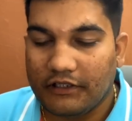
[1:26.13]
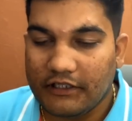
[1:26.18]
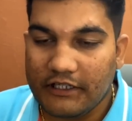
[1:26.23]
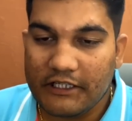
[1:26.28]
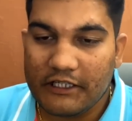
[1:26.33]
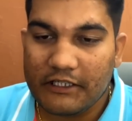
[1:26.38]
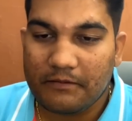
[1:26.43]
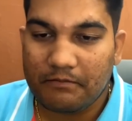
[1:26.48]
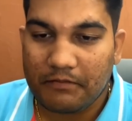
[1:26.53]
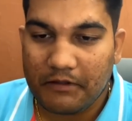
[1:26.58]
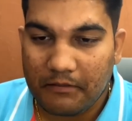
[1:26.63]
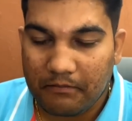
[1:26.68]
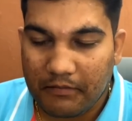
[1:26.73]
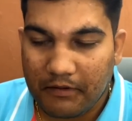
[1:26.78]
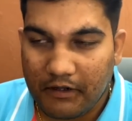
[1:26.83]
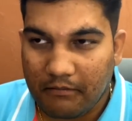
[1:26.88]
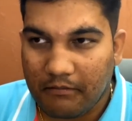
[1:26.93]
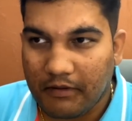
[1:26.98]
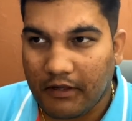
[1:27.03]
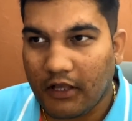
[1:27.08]
These
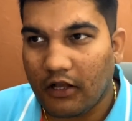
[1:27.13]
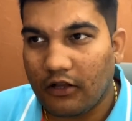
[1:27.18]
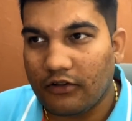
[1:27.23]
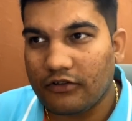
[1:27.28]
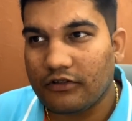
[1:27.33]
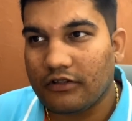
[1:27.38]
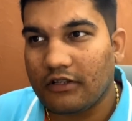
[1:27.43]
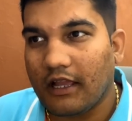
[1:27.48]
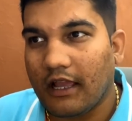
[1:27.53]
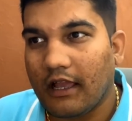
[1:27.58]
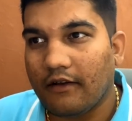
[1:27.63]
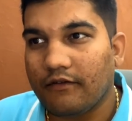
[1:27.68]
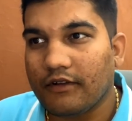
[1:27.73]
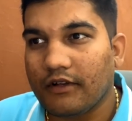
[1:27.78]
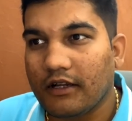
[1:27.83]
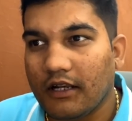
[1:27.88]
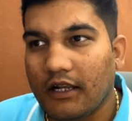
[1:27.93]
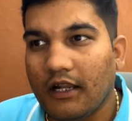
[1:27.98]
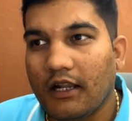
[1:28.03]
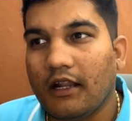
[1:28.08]
people, because they
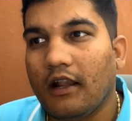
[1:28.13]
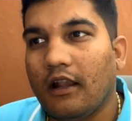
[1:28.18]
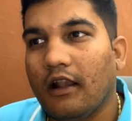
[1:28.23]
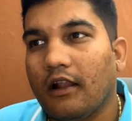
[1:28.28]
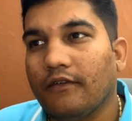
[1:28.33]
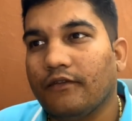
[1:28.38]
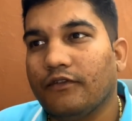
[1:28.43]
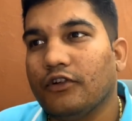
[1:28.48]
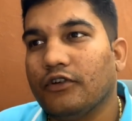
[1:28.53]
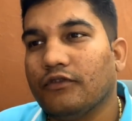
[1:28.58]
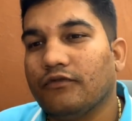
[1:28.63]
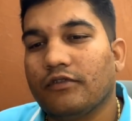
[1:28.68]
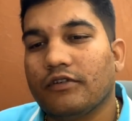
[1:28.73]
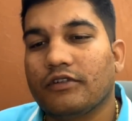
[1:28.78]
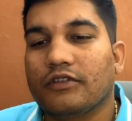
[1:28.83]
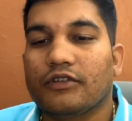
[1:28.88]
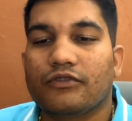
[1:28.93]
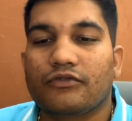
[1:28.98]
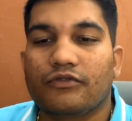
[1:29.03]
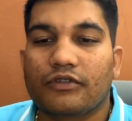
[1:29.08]
have great love
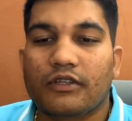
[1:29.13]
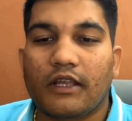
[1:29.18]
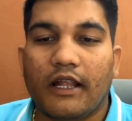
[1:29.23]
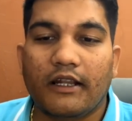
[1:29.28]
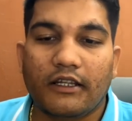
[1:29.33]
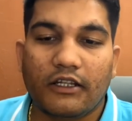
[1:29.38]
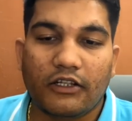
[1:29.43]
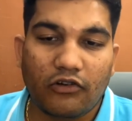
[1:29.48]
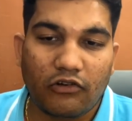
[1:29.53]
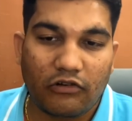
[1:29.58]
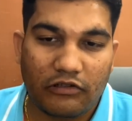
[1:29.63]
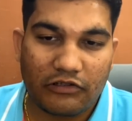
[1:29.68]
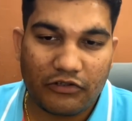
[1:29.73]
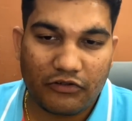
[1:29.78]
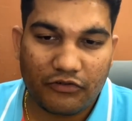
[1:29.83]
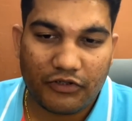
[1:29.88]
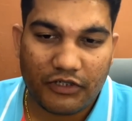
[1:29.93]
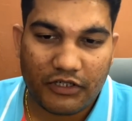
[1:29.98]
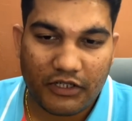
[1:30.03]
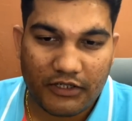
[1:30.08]
towards the society,
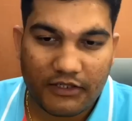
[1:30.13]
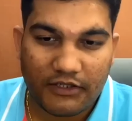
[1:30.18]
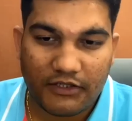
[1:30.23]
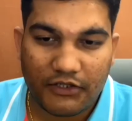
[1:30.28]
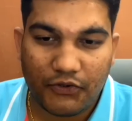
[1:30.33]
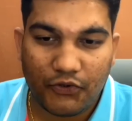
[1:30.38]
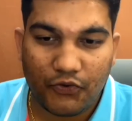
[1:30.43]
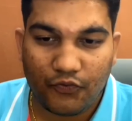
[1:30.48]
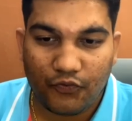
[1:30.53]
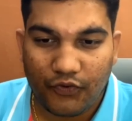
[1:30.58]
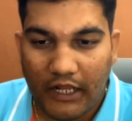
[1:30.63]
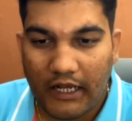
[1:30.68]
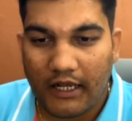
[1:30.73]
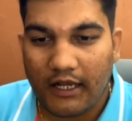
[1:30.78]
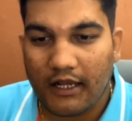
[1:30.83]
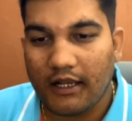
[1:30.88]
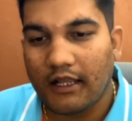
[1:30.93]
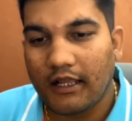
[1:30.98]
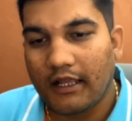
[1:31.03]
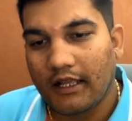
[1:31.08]
also succeed
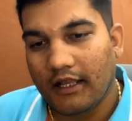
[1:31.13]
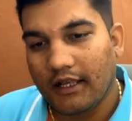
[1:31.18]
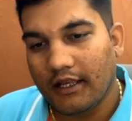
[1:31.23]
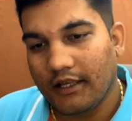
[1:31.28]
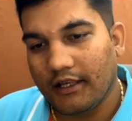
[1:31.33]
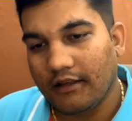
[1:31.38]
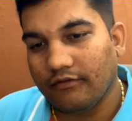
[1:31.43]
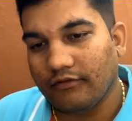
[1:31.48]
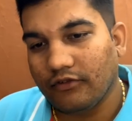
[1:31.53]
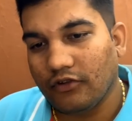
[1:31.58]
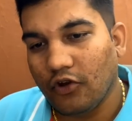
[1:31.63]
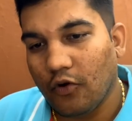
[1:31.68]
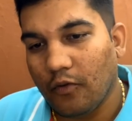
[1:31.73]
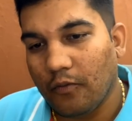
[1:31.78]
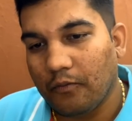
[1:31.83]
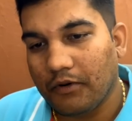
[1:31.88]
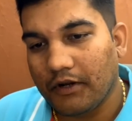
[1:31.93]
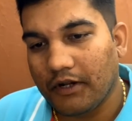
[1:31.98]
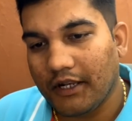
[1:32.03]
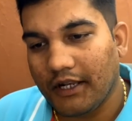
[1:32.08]
well if they
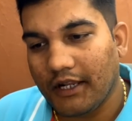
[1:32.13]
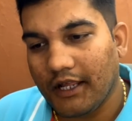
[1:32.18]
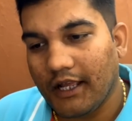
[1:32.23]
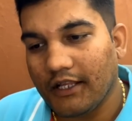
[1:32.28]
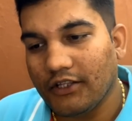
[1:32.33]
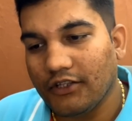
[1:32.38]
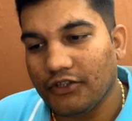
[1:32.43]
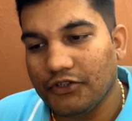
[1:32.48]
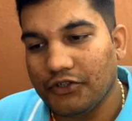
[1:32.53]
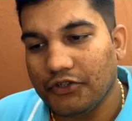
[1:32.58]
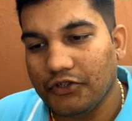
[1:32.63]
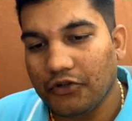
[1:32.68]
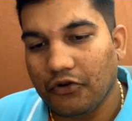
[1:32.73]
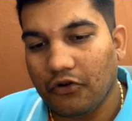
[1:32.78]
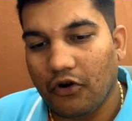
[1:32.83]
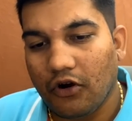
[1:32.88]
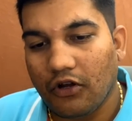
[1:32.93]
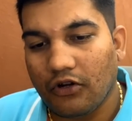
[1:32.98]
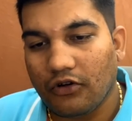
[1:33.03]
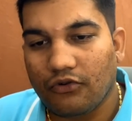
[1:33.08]
open an N G
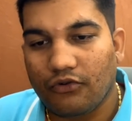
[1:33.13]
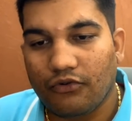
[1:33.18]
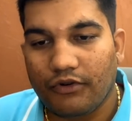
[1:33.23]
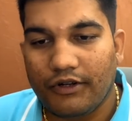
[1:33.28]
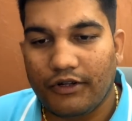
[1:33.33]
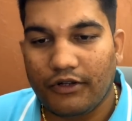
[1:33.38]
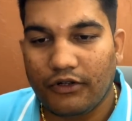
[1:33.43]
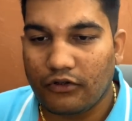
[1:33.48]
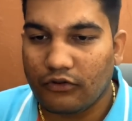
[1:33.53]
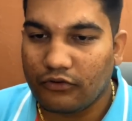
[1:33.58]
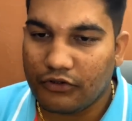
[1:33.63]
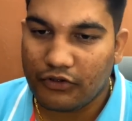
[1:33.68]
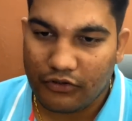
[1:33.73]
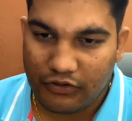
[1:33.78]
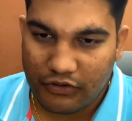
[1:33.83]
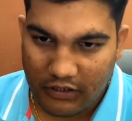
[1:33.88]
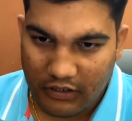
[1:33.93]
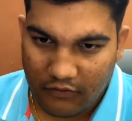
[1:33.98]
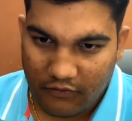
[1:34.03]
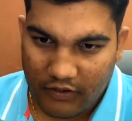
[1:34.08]
O or go into
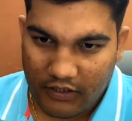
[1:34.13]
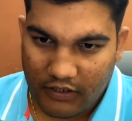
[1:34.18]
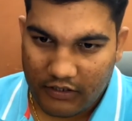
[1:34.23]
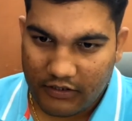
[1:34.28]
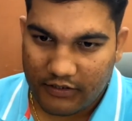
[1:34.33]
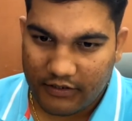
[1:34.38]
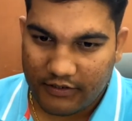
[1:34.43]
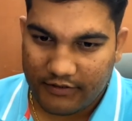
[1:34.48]
social work.